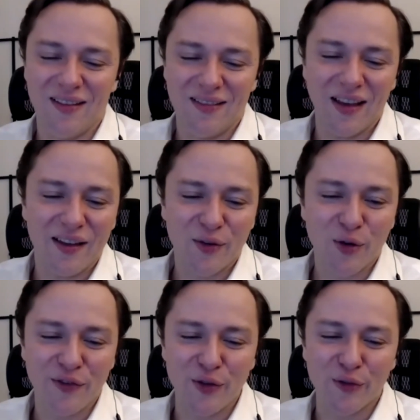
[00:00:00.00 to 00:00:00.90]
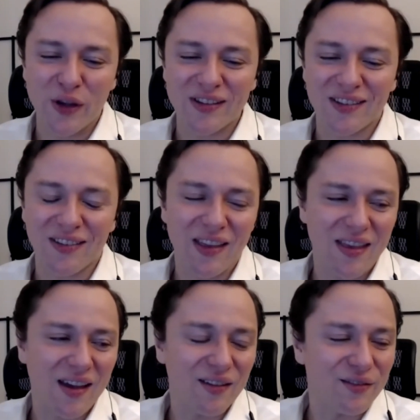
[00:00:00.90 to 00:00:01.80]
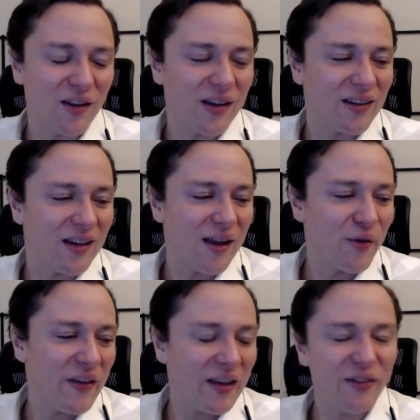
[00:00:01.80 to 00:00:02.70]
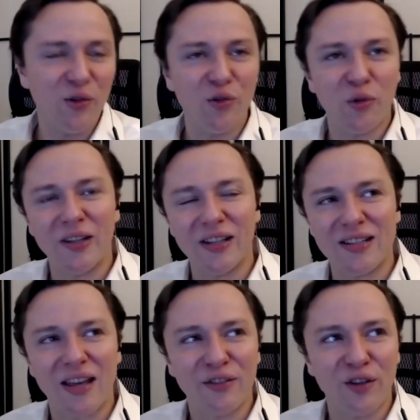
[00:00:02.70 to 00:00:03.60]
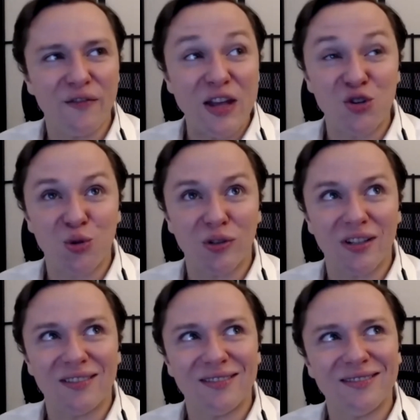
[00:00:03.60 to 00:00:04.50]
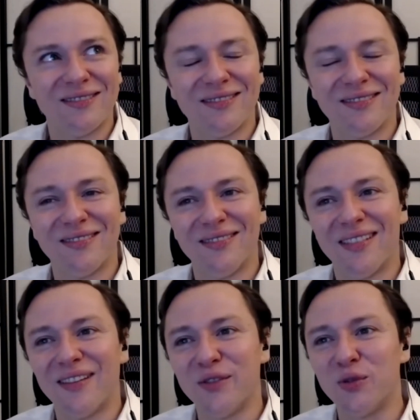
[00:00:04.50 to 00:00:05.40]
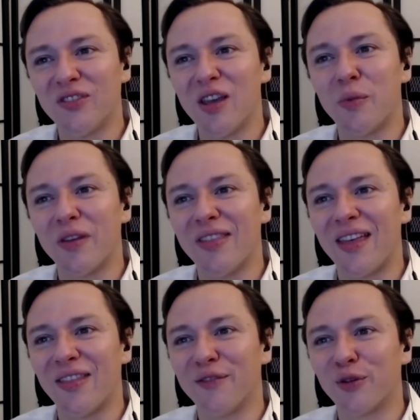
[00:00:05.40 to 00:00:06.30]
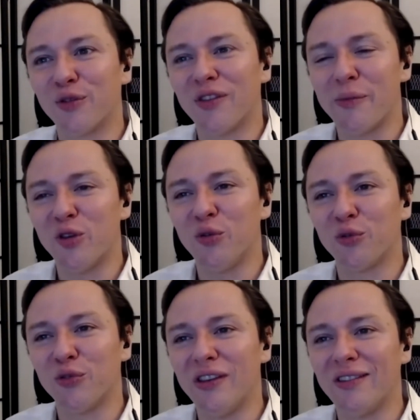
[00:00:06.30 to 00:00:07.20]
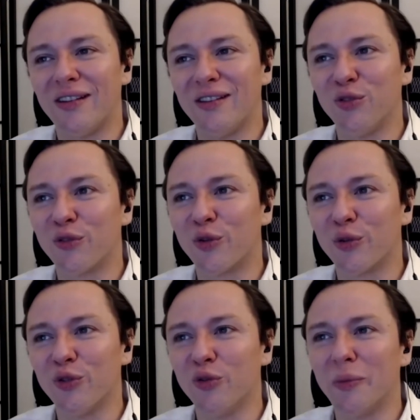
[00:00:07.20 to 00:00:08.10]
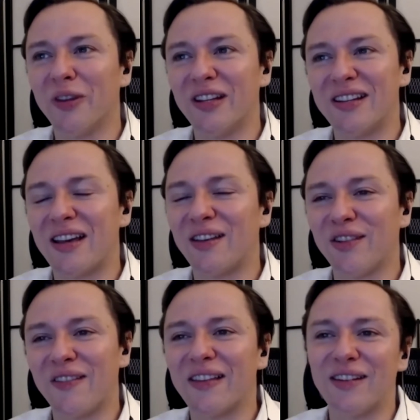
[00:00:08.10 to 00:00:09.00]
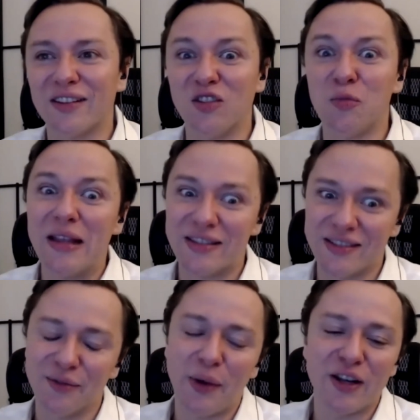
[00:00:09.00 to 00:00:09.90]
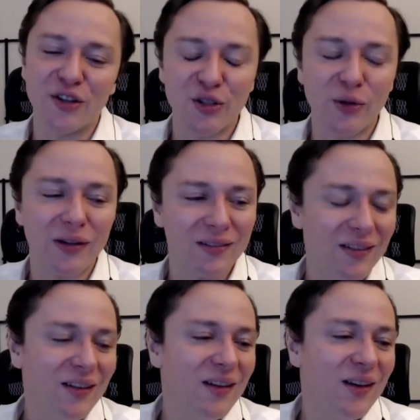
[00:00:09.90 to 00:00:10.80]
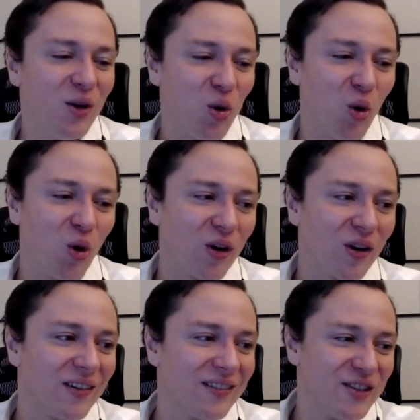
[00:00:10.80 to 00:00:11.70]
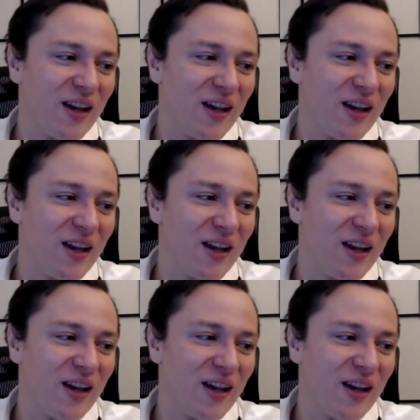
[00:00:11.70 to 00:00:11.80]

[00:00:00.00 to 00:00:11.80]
Yeah, I've heard a few phrases like that of like uh, everything gets usability tested eventually. If you skip it, then the first time the user sees it is your first usability test, and that's an expensive way to do it. Yeah, or, exactly.